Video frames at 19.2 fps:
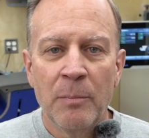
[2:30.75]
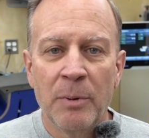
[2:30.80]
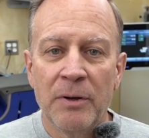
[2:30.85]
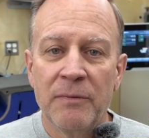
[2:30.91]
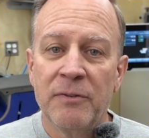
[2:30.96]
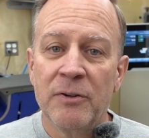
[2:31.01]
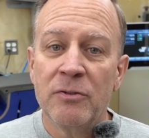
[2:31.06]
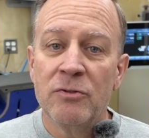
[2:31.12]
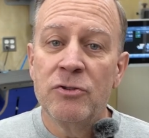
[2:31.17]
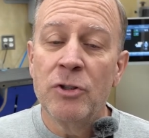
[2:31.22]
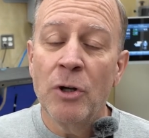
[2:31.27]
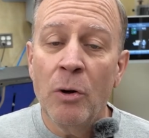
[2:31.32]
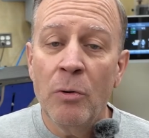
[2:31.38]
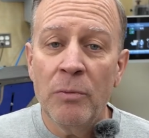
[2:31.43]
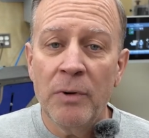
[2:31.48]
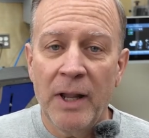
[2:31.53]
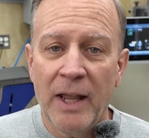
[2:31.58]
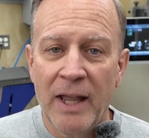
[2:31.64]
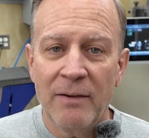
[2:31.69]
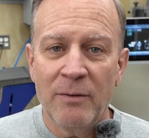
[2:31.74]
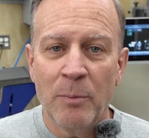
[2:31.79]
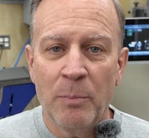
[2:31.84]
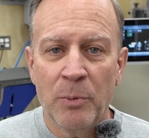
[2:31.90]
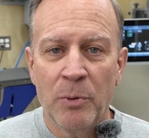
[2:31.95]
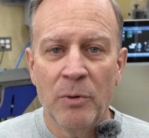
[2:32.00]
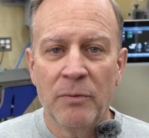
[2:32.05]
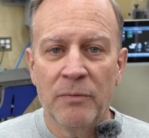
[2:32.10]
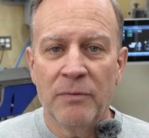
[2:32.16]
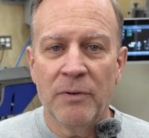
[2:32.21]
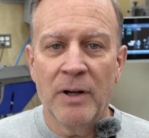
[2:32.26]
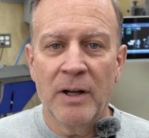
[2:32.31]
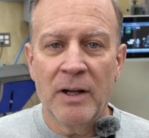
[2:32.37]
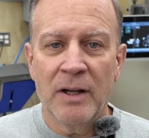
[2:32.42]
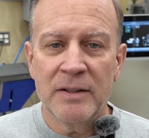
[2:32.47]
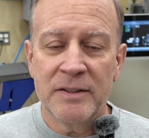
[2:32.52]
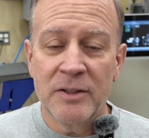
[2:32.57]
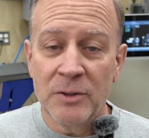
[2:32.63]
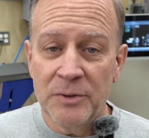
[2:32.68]
But if you don't have
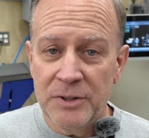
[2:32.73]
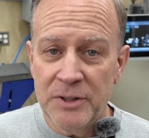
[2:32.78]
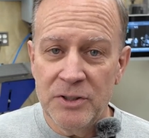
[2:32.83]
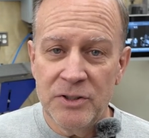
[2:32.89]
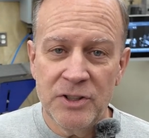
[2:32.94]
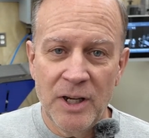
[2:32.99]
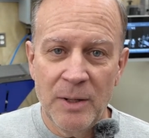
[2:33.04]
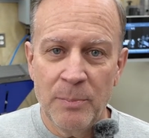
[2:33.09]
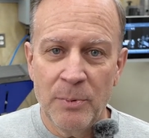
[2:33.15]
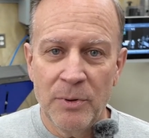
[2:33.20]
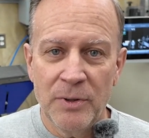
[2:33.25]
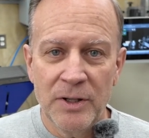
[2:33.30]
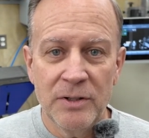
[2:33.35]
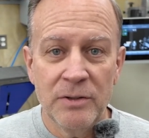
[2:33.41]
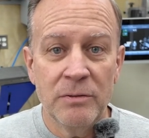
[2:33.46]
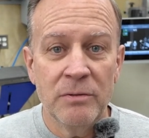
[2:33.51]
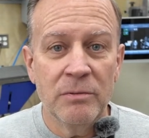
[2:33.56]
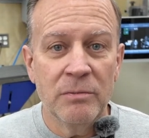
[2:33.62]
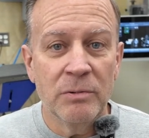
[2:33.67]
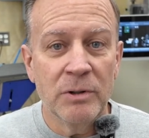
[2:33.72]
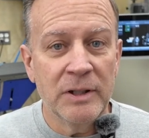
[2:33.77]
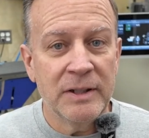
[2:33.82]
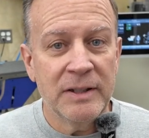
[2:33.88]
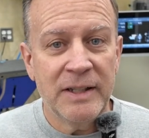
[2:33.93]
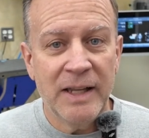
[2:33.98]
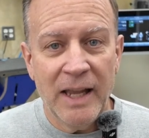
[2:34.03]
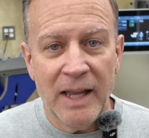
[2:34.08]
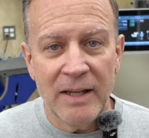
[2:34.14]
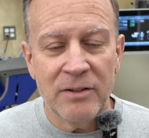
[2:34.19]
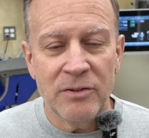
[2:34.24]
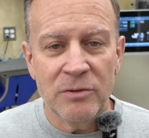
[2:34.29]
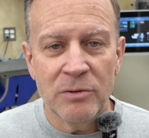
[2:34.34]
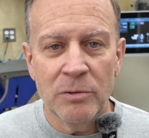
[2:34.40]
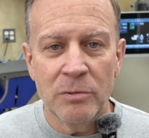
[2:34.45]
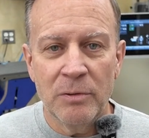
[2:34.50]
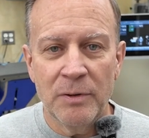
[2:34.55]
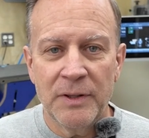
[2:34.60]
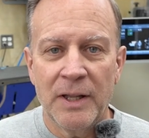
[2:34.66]
a tilting shaper, then you really can't
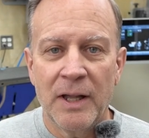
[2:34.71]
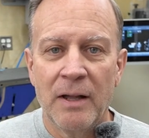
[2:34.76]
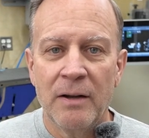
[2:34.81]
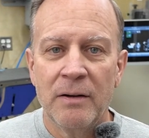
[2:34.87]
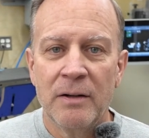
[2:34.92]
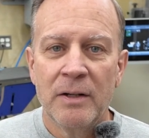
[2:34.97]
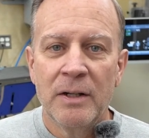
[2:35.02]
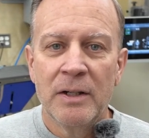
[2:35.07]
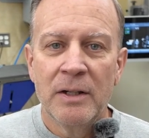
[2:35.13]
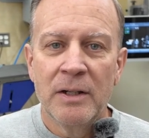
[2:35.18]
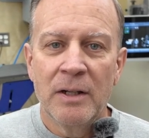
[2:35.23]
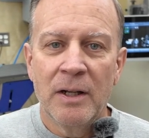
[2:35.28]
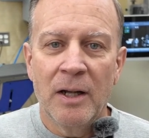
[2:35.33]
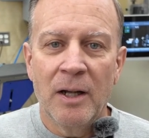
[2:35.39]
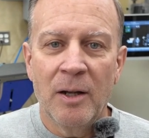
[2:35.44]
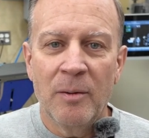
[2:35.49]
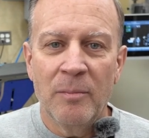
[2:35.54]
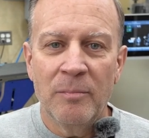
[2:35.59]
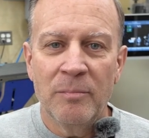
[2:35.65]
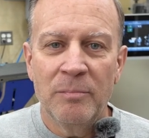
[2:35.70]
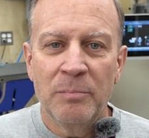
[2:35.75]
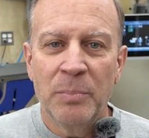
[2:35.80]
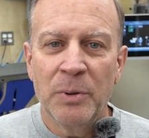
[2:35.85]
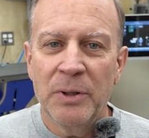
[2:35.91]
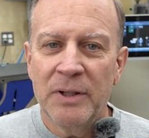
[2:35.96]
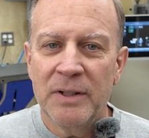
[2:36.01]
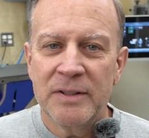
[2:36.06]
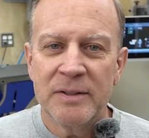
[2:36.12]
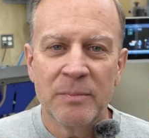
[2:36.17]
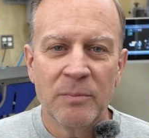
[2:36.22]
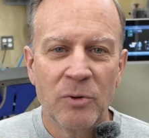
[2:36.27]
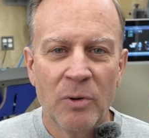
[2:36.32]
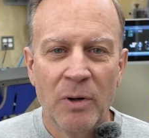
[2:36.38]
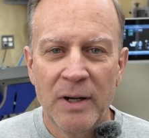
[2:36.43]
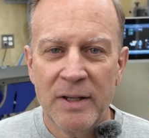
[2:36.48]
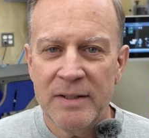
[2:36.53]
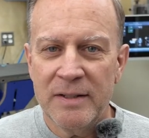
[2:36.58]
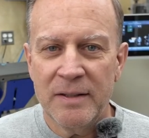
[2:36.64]
do it without putting some
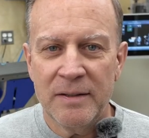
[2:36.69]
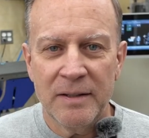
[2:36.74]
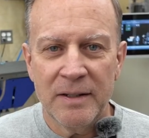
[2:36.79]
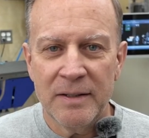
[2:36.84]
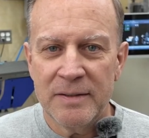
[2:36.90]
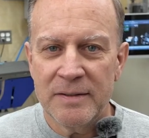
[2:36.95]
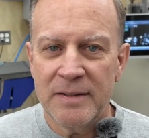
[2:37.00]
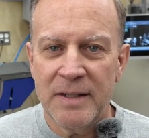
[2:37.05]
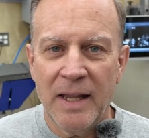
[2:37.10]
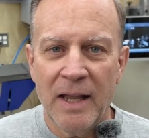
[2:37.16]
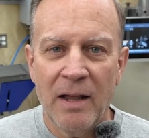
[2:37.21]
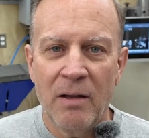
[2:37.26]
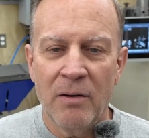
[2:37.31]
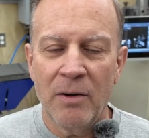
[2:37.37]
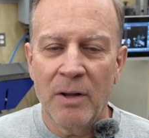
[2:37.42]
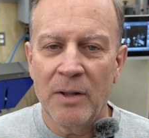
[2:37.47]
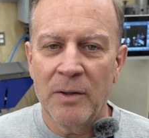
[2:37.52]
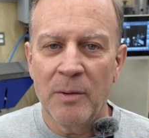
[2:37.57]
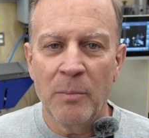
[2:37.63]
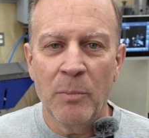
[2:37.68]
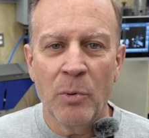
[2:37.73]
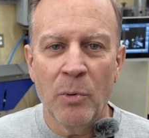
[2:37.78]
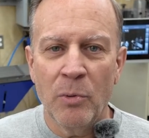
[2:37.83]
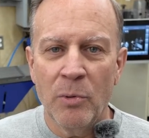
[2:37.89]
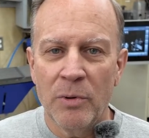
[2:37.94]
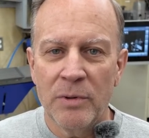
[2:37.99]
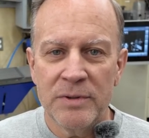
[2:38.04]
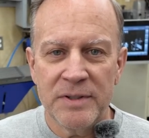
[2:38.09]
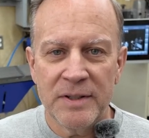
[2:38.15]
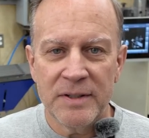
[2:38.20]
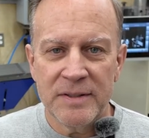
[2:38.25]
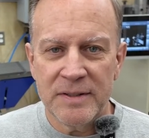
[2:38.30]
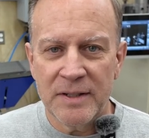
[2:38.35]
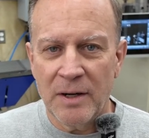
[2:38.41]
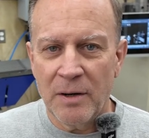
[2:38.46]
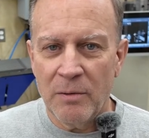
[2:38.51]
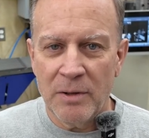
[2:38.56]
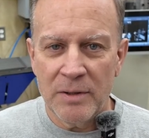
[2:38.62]
crazy things down on the boards,
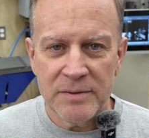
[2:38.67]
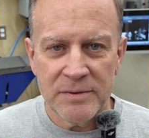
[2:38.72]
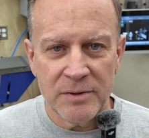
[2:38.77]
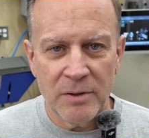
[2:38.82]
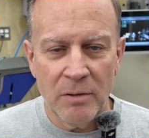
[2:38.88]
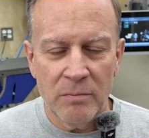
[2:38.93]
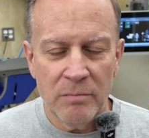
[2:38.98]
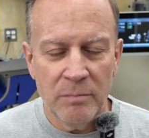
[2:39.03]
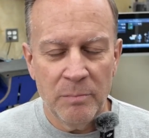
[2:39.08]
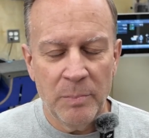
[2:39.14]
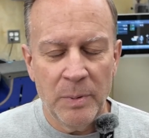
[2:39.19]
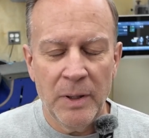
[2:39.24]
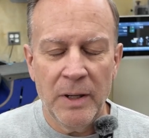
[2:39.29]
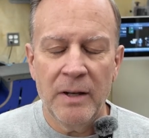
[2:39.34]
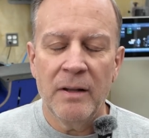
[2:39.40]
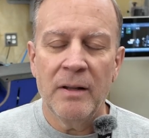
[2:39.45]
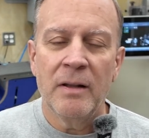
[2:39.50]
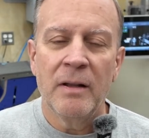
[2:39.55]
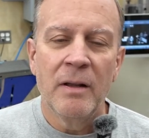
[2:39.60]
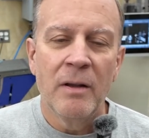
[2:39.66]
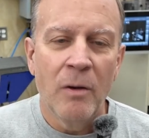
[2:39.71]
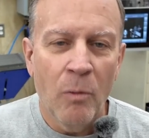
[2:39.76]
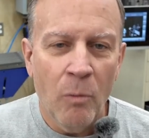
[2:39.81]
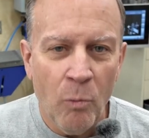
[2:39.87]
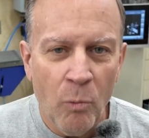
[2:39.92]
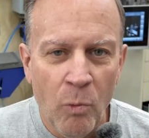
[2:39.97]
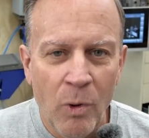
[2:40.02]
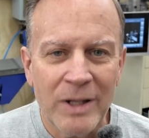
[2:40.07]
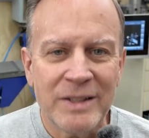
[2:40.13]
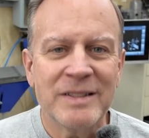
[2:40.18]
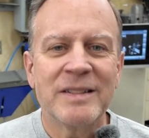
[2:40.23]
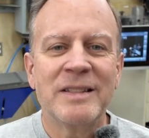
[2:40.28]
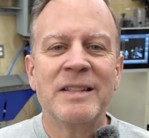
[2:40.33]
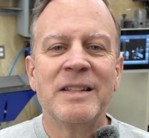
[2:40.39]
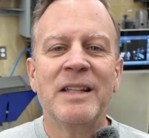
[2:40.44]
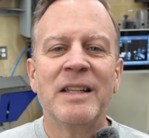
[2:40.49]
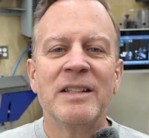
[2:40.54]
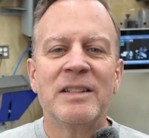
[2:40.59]
etc. But what's
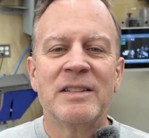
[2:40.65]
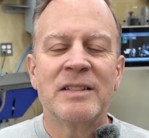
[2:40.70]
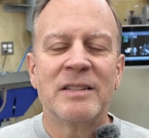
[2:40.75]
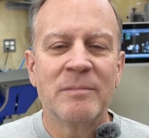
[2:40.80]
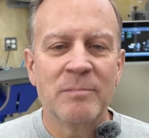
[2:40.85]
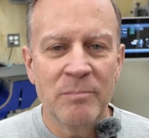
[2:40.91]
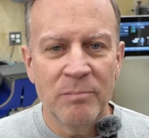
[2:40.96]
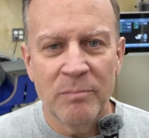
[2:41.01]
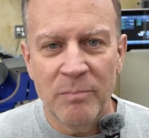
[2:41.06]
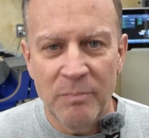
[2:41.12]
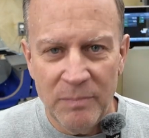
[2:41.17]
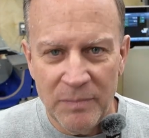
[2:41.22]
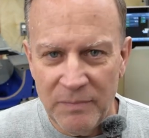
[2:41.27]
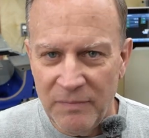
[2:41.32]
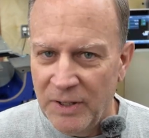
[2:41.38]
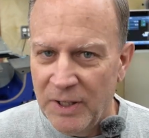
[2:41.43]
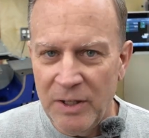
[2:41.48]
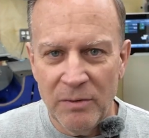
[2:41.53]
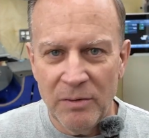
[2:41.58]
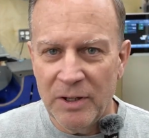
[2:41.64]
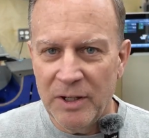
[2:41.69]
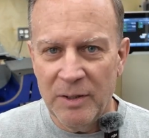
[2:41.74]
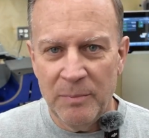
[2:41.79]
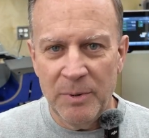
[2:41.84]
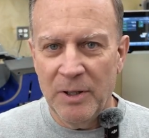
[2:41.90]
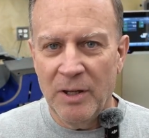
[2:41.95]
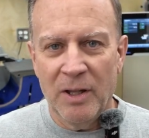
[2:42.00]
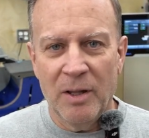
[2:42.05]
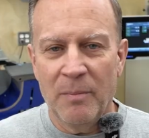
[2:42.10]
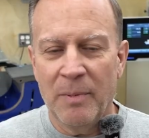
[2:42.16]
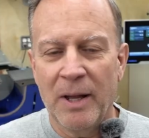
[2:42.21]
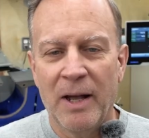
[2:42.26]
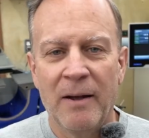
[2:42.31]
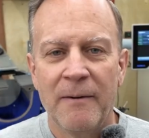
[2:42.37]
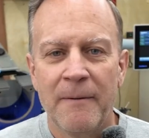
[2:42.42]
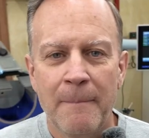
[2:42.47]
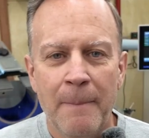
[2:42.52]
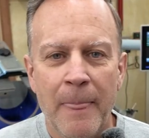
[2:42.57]
this video going to be all
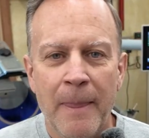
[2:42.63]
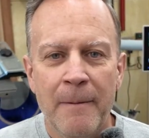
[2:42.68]
about?